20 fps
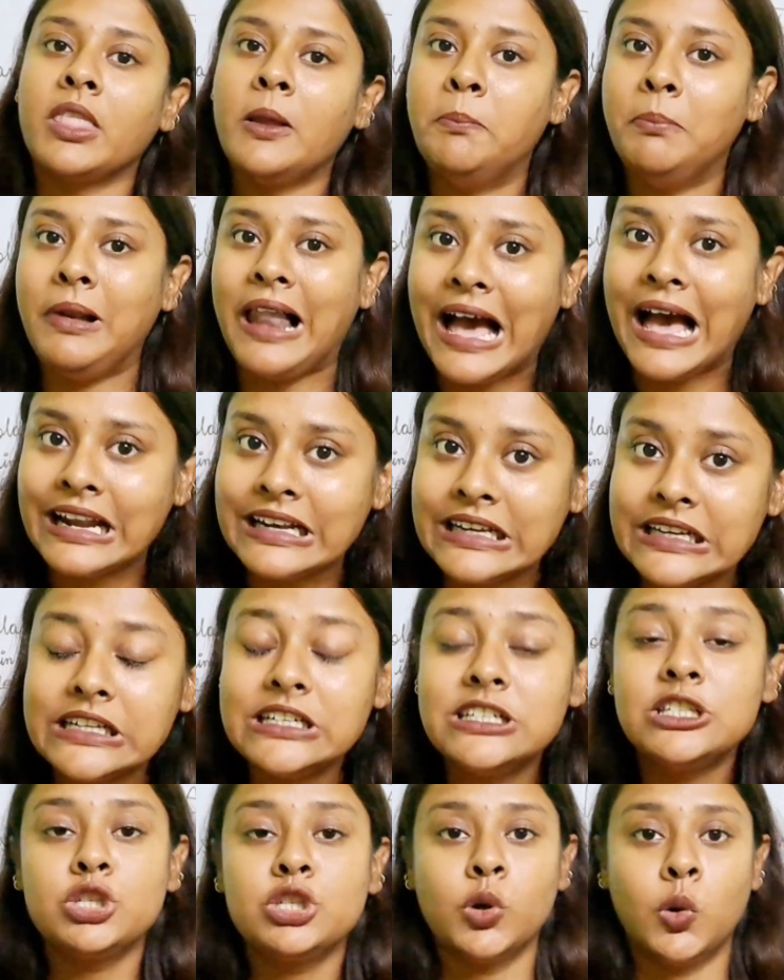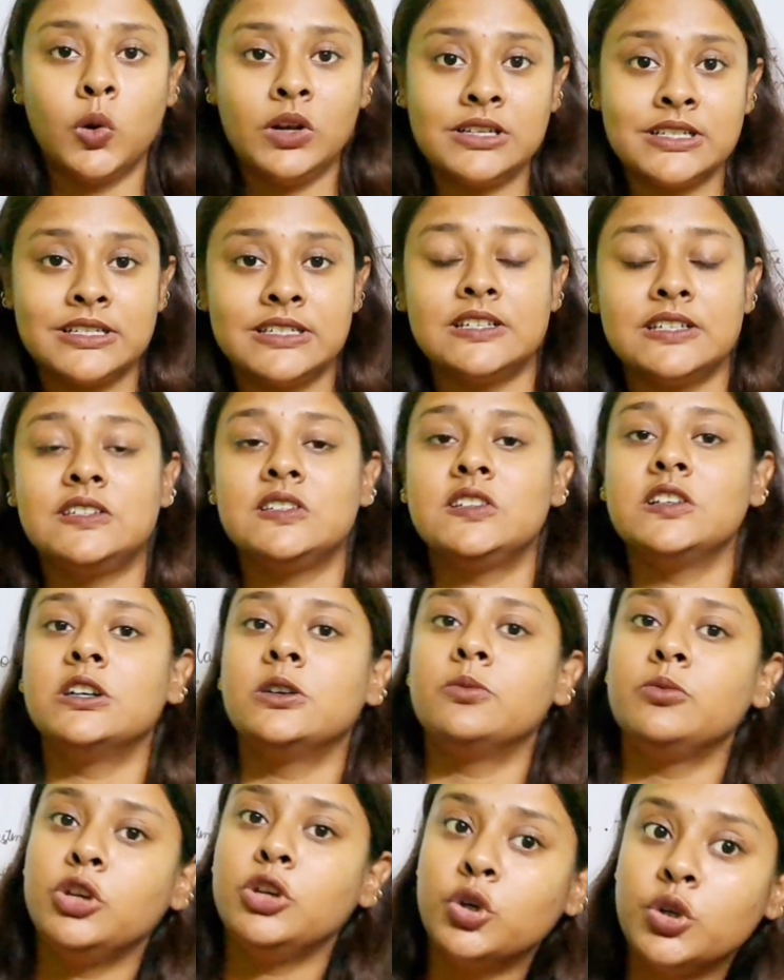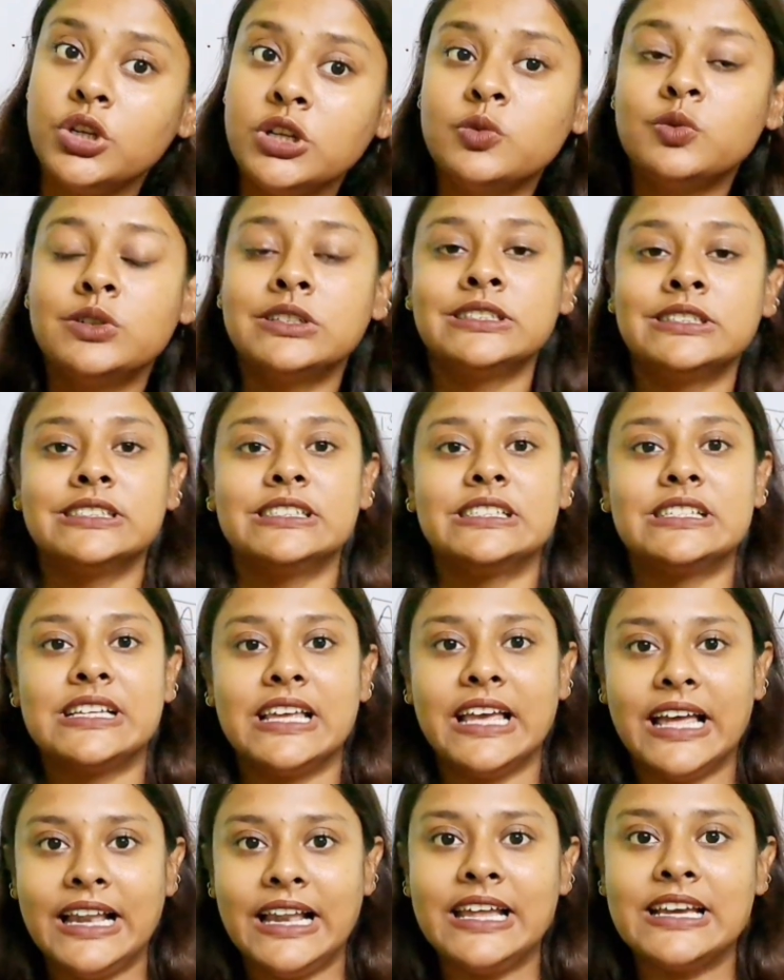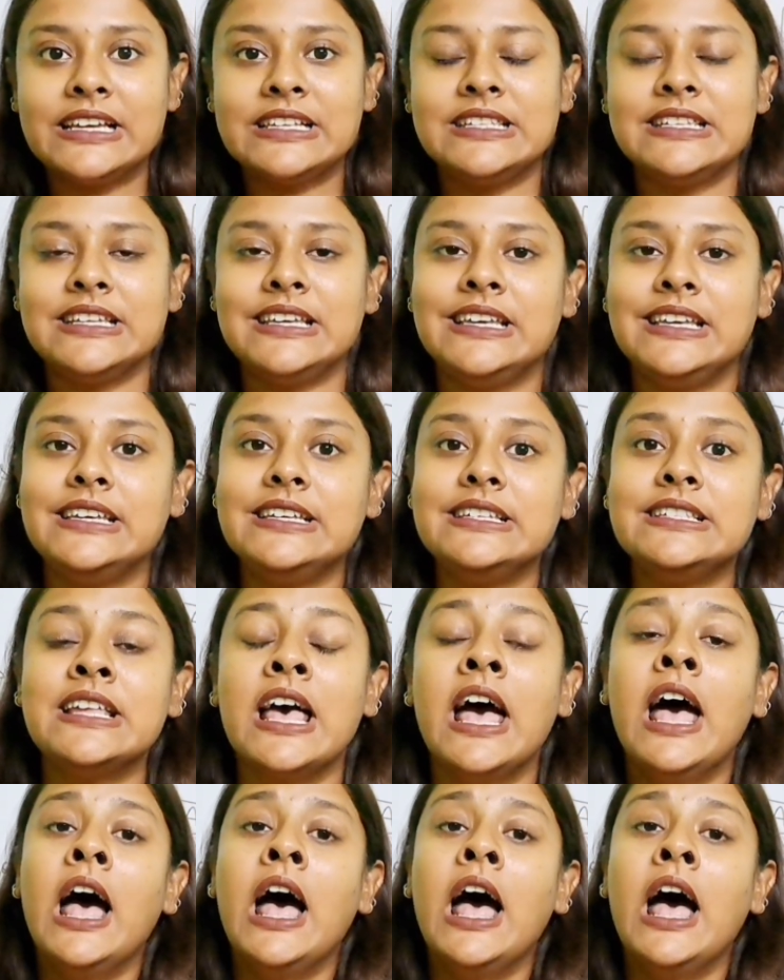planets, solar system, universe, galaxies,